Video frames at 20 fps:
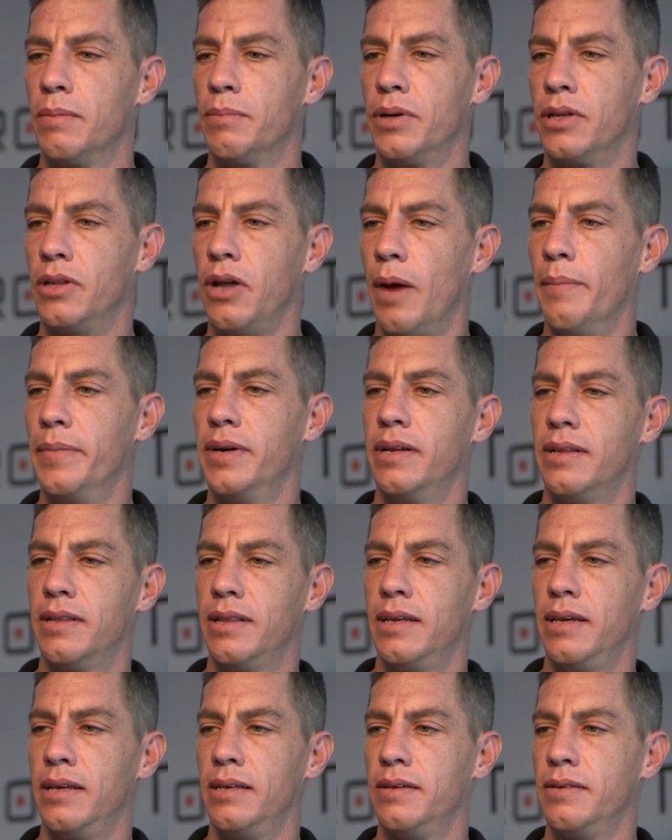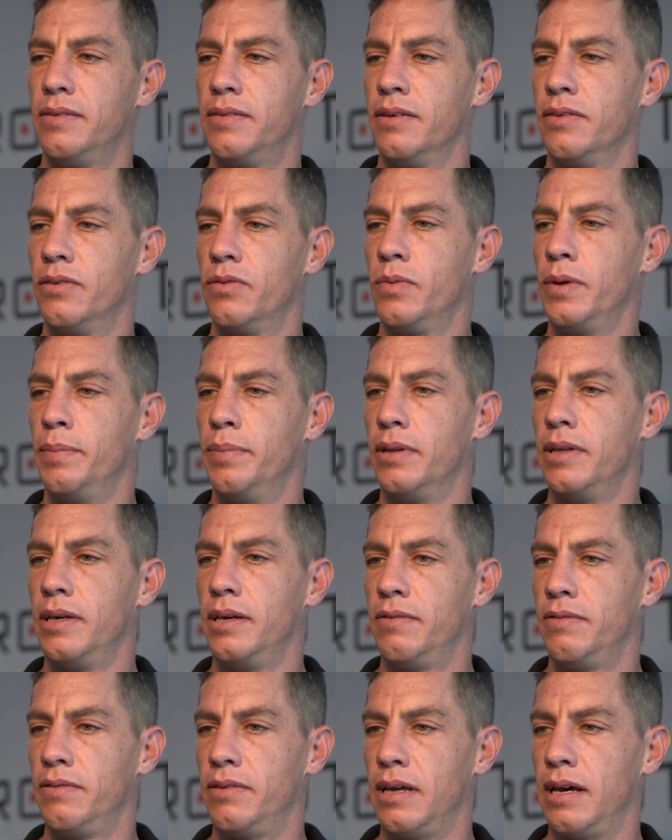Predominantly, since we
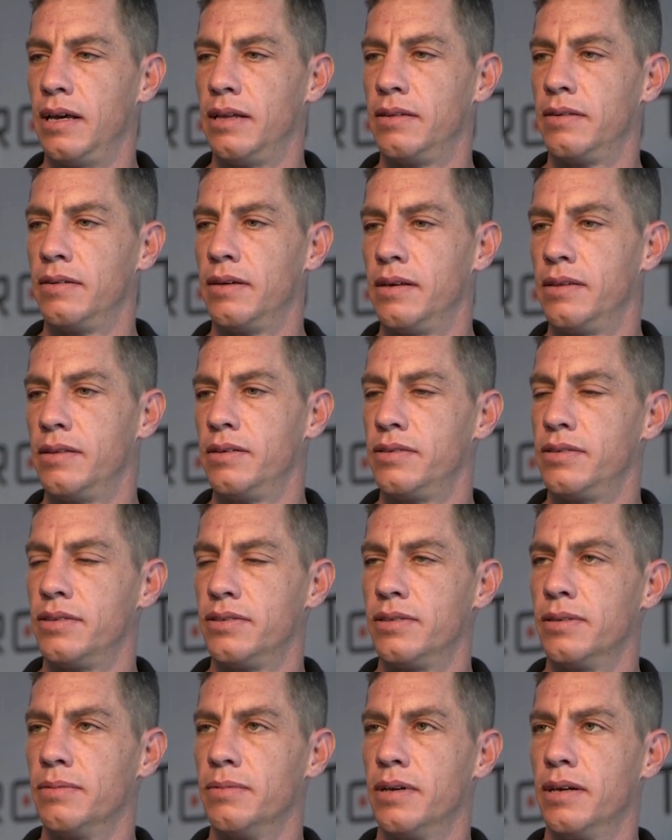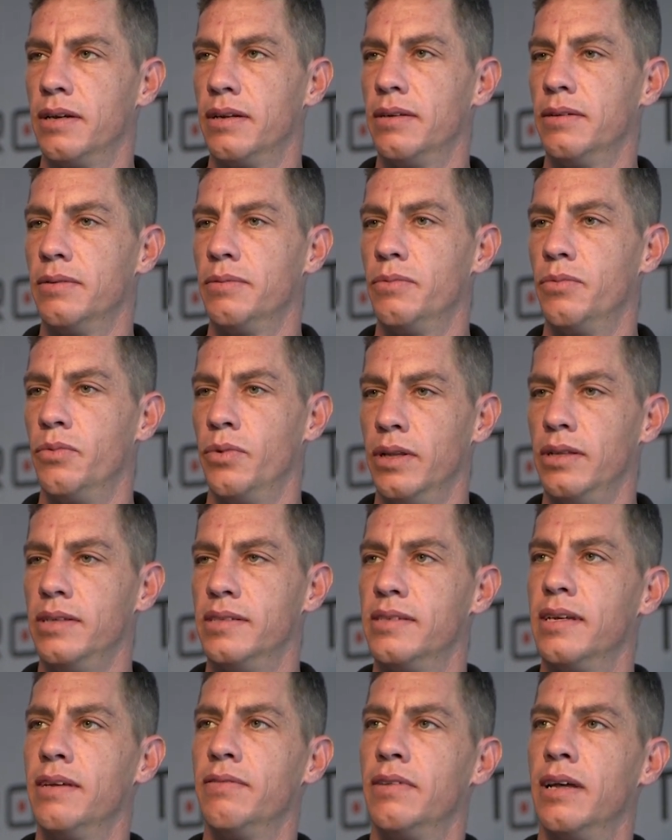believe that uh, the system can really
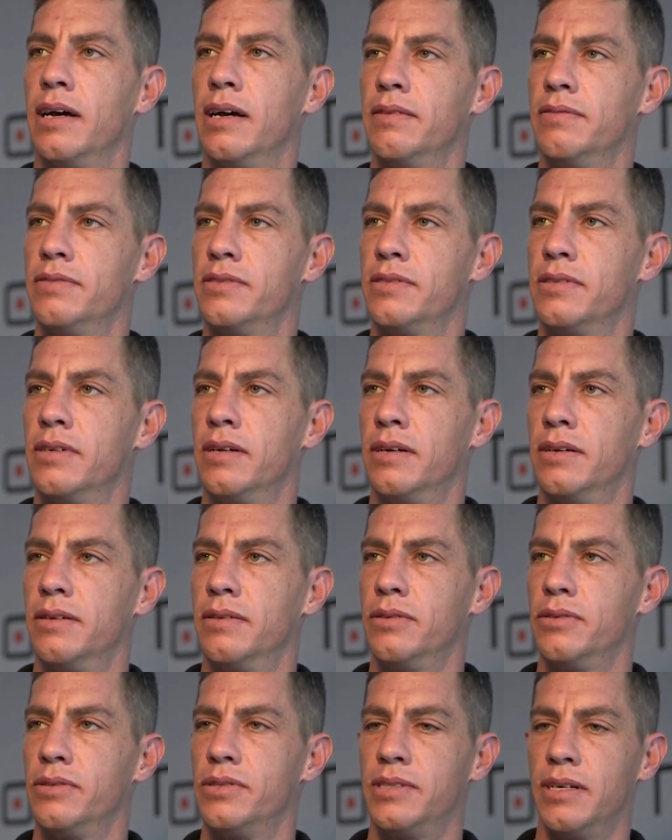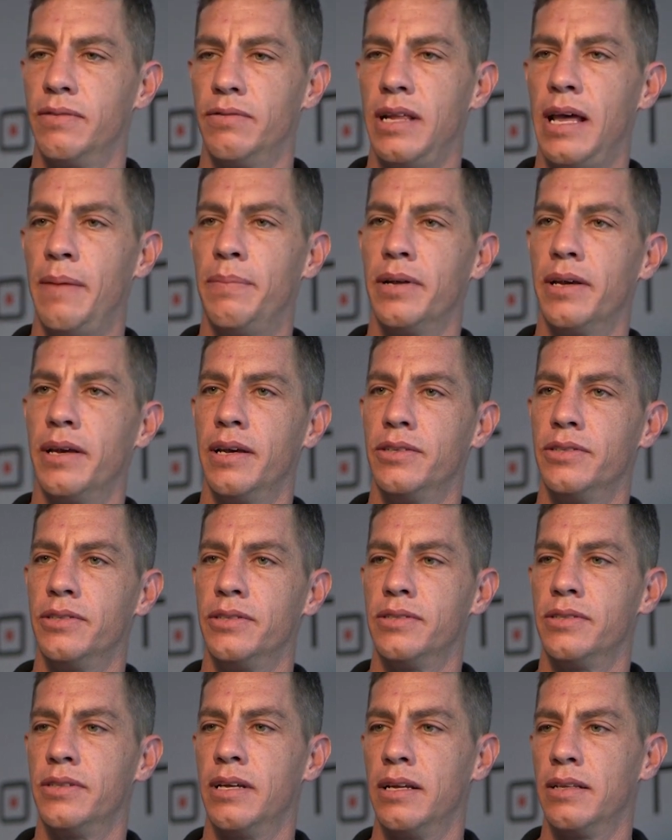save lives, uh, there's several
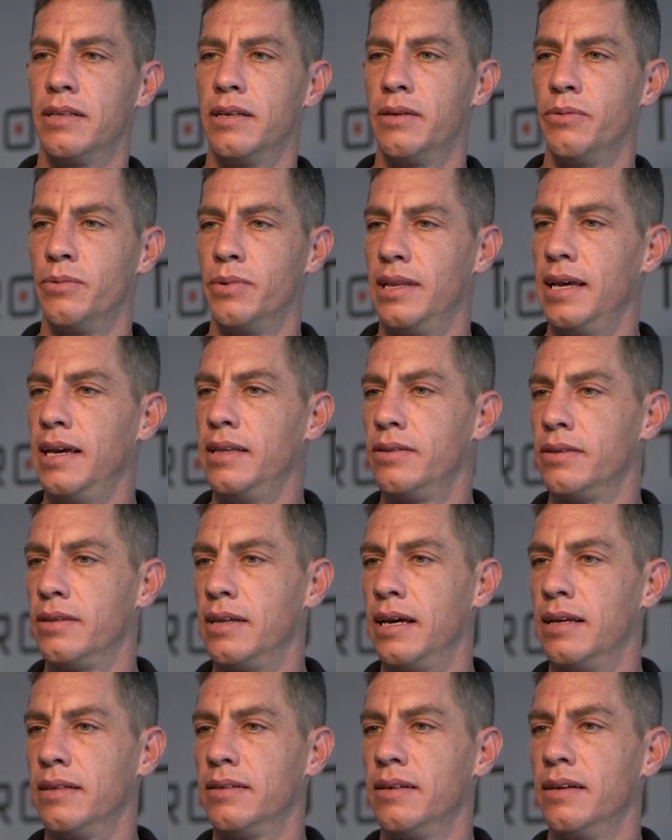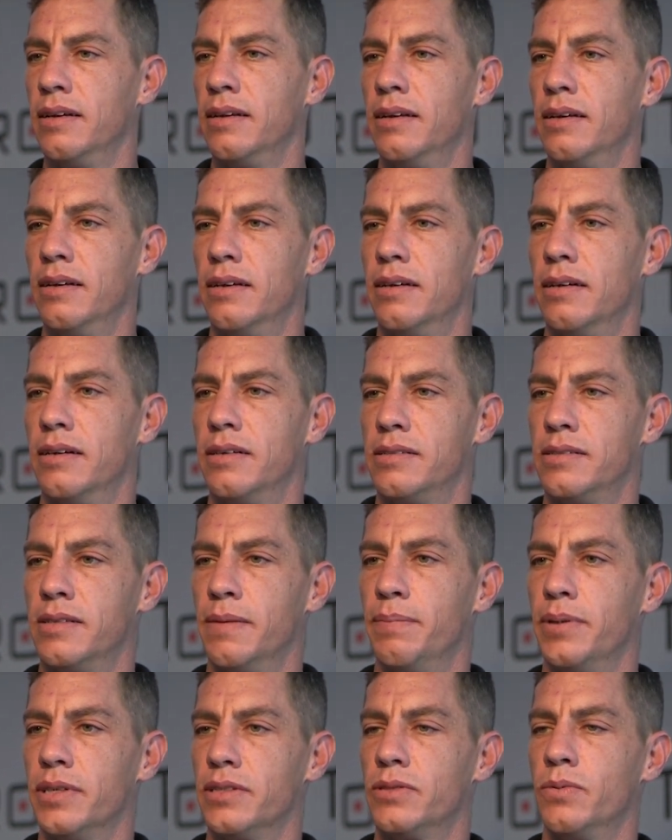applications that can relate to that. The
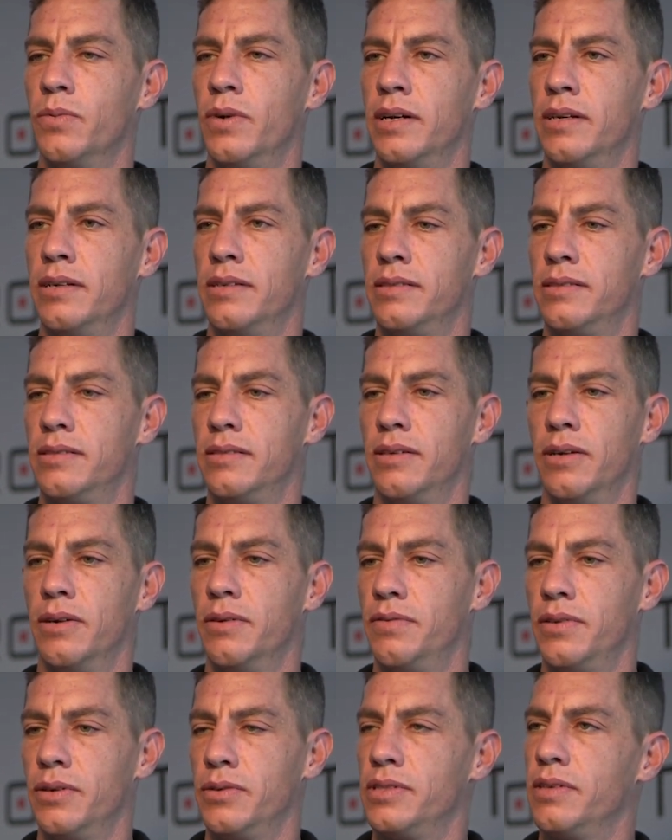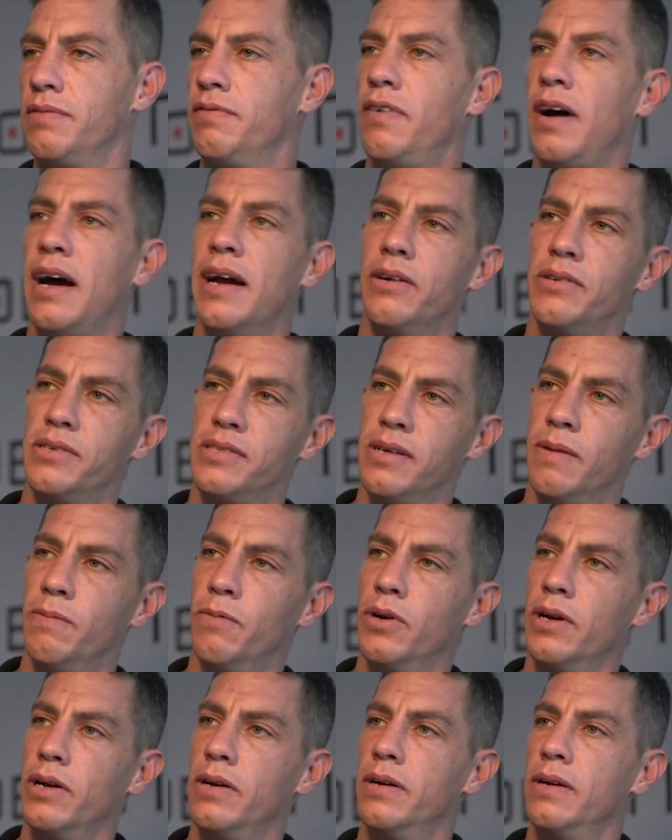simplest one is, you know, if there's a fire
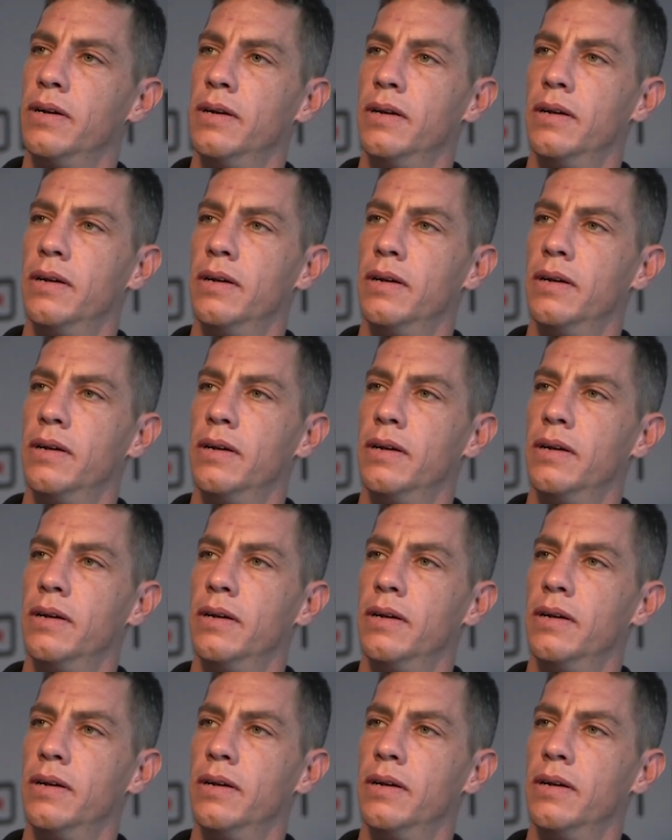somewhere